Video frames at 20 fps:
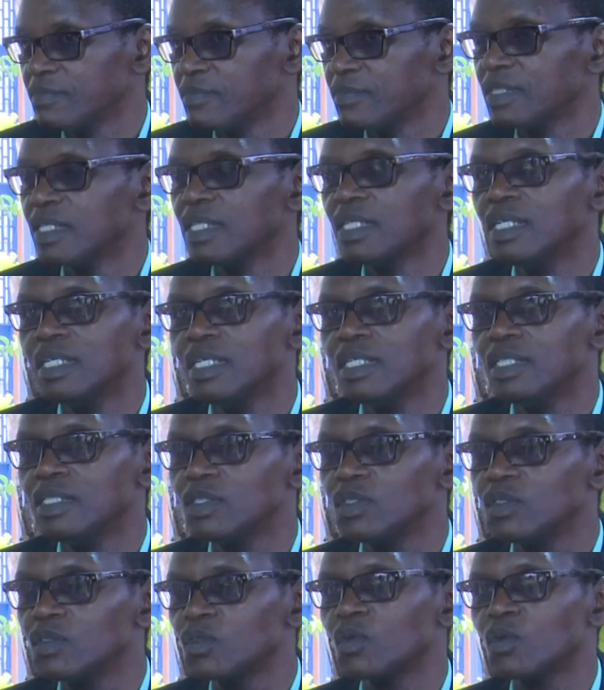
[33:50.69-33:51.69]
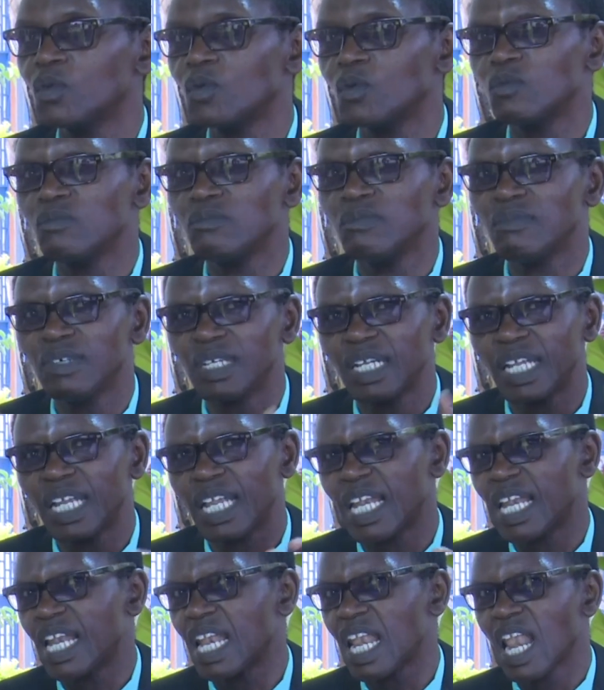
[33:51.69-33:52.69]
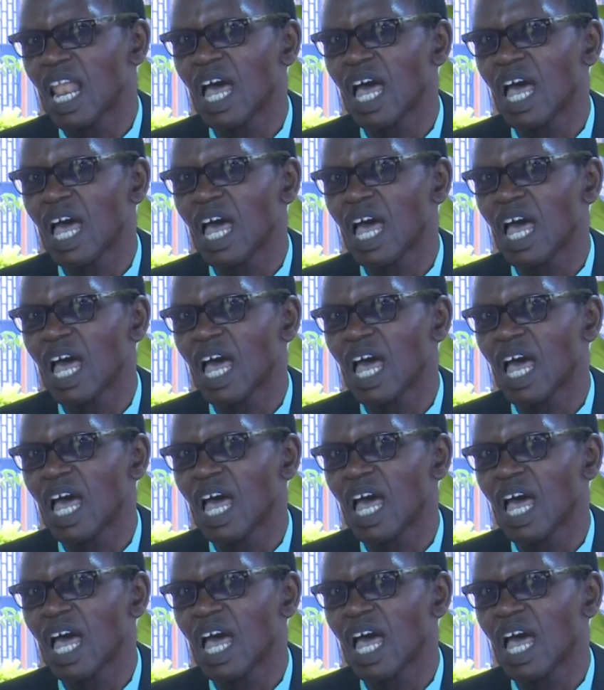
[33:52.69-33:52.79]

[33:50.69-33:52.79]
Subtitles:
that is what I'm doing now.